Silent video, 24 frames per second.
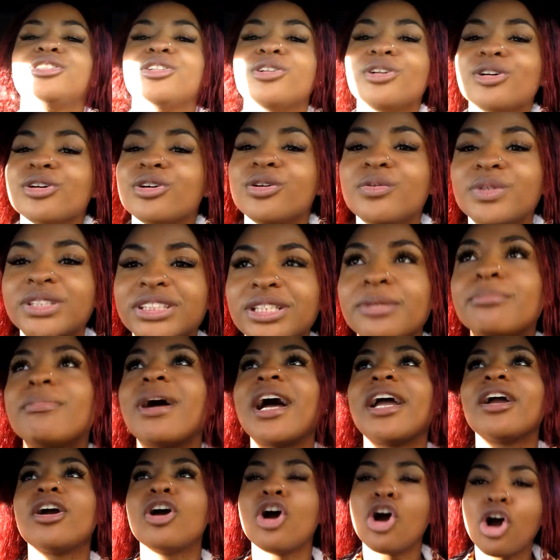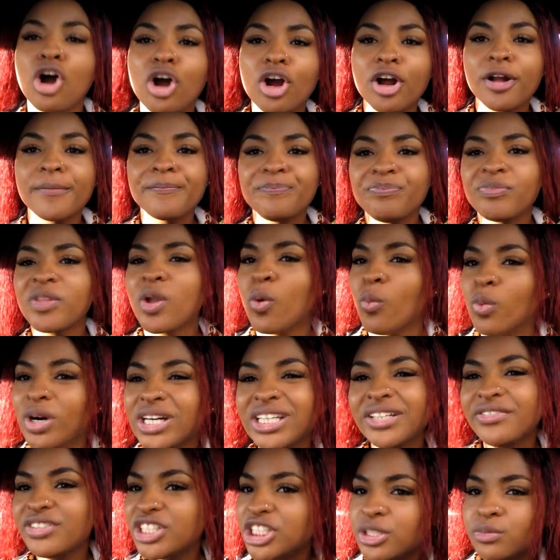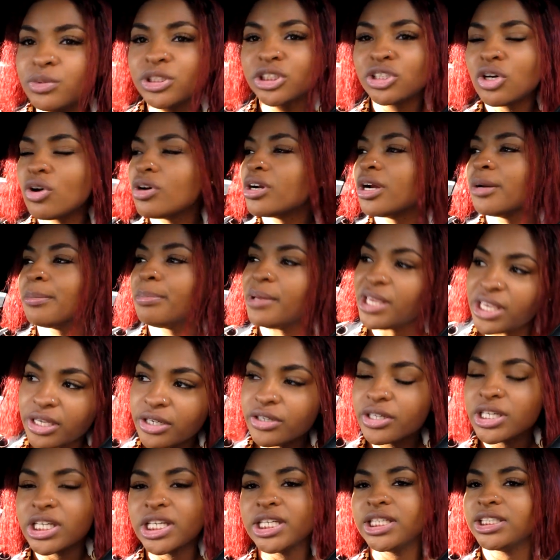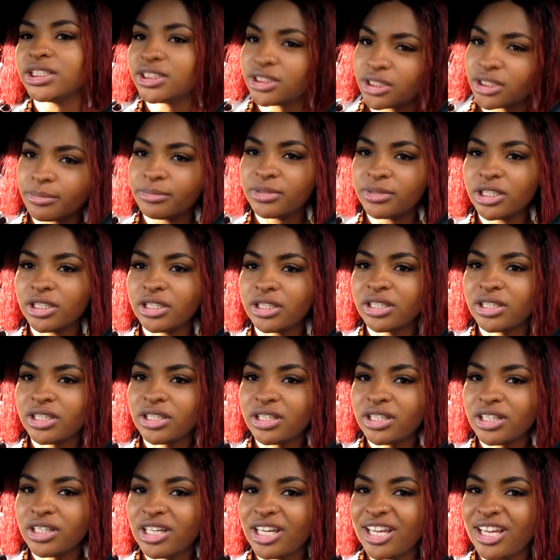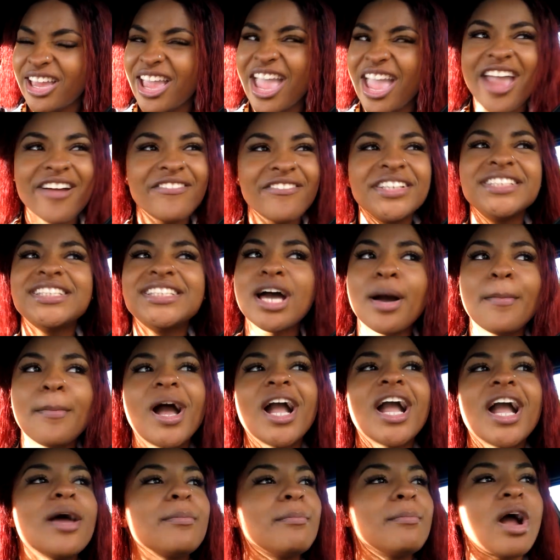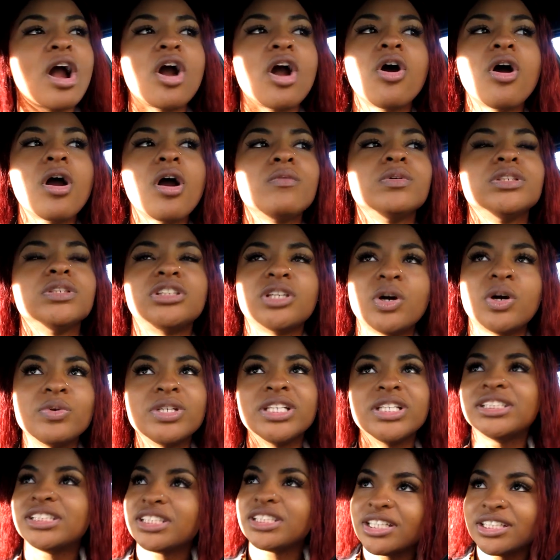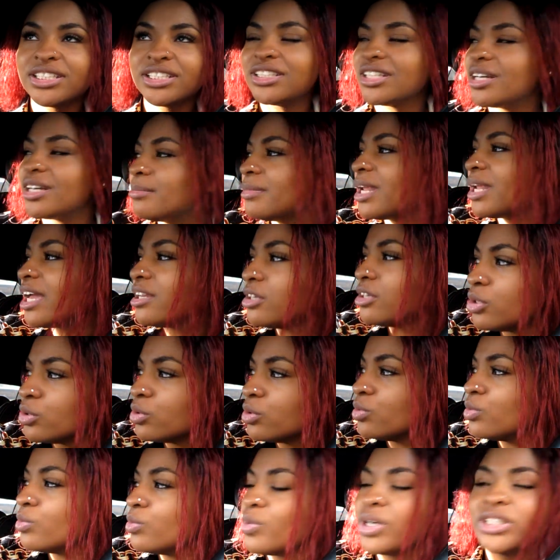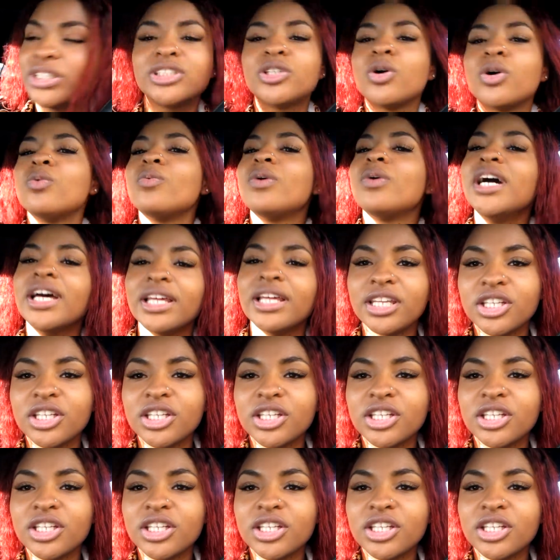girl was in my car. What if she was on her period or something? Every time I got in my car, I was so disgusted. I'm like, dude, so what?